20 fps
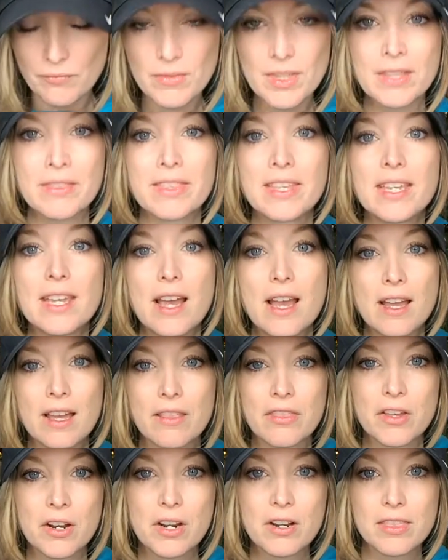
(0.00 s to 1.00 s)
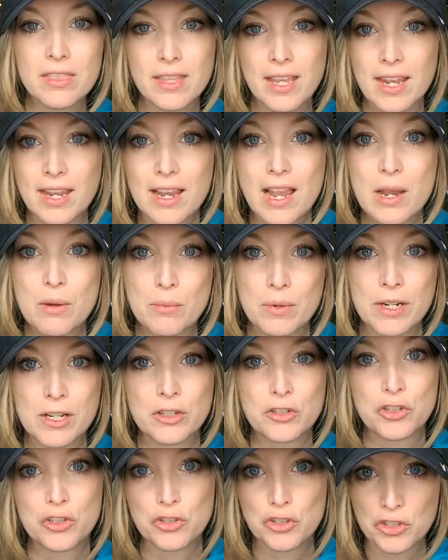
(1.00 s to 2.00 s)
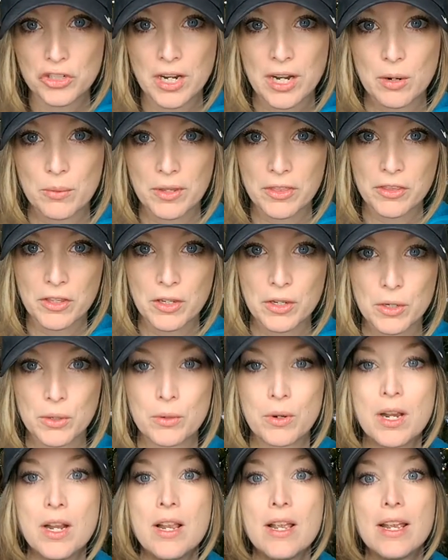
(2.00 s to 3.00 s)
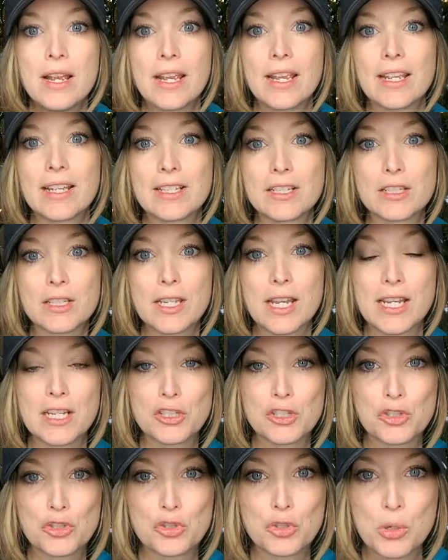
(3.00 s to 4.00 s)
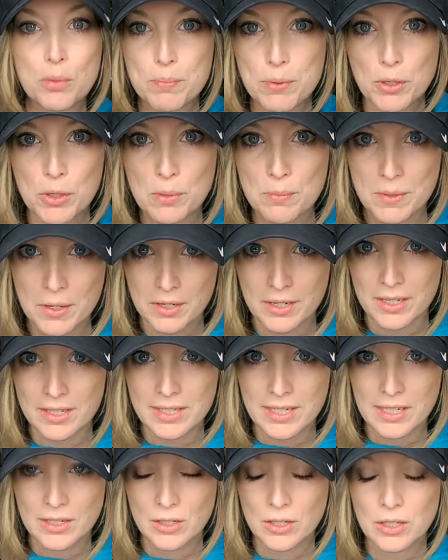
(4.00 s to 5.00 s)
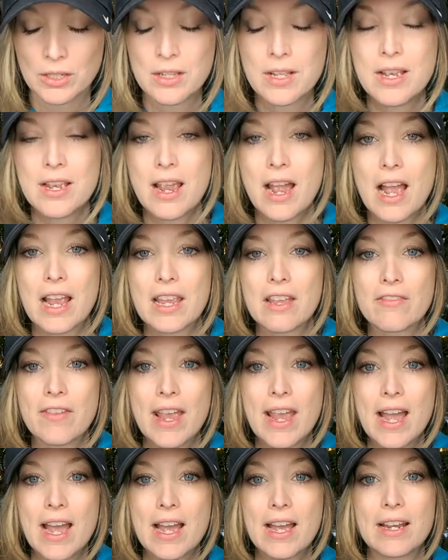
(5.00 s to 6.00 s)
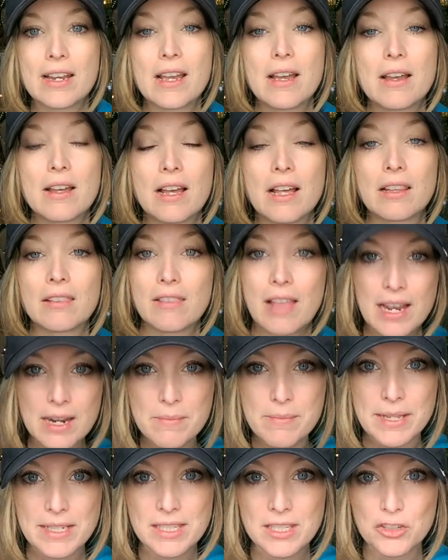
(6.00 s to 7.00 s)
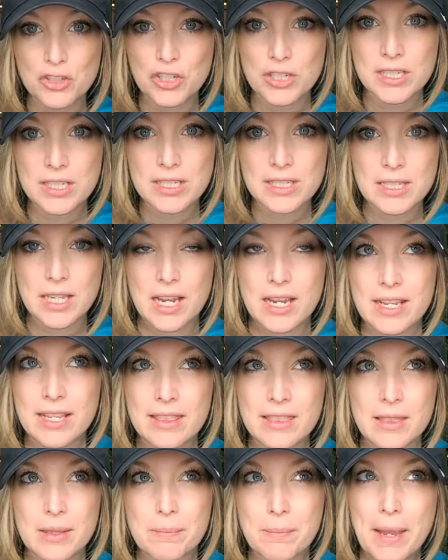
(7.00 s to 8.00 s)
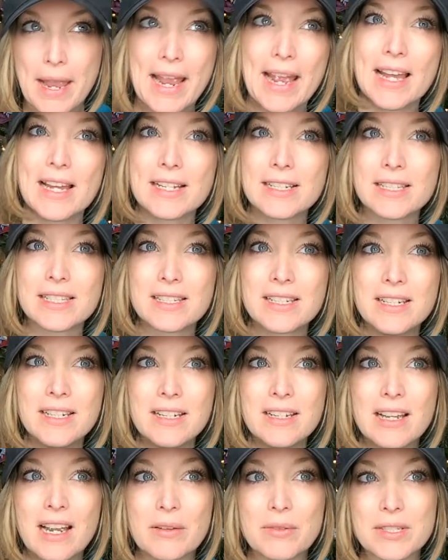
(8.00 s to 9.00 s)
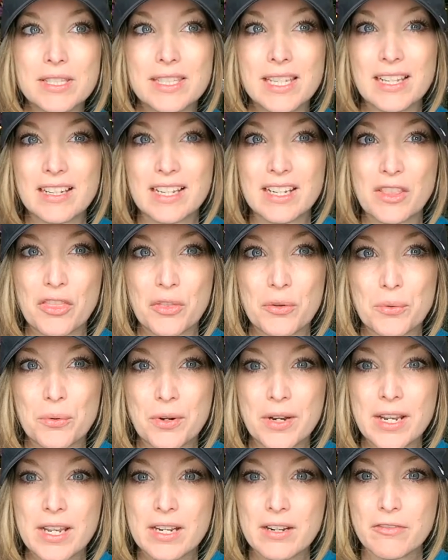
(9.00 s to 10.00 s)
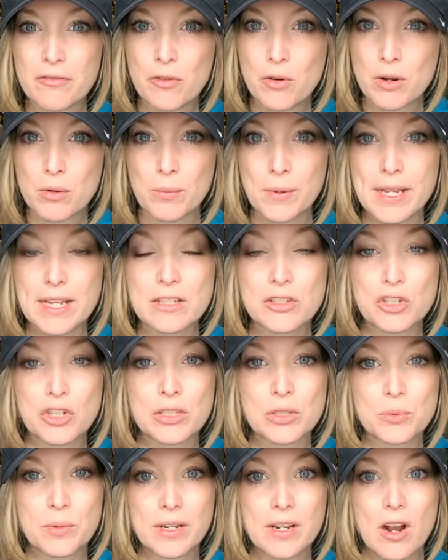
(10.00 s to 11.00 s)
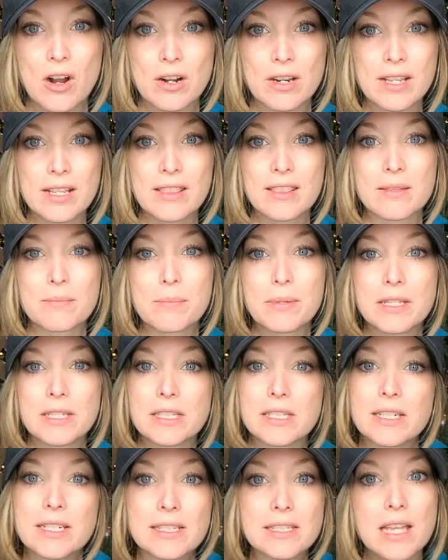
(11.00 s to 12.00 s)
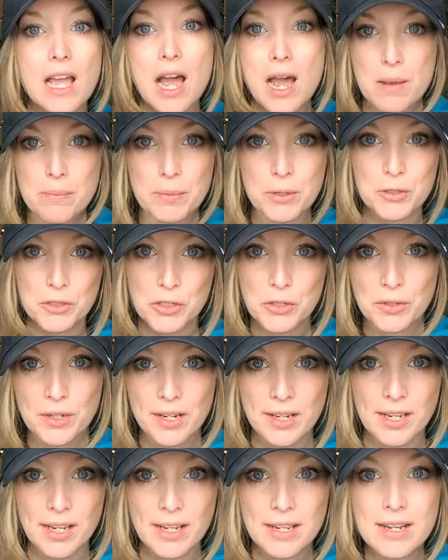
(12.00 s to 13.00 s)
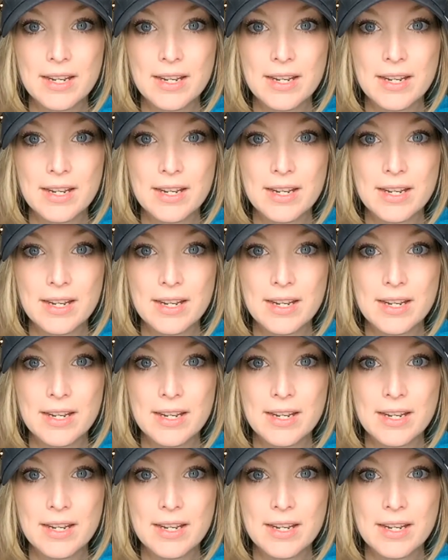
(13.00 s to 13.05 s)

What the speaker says: The other thing I wanted to share with you is a super duper good deal. I have had a lot of messages in the past, I would say like 3 to 4 weeks, just regarding the business opportunity.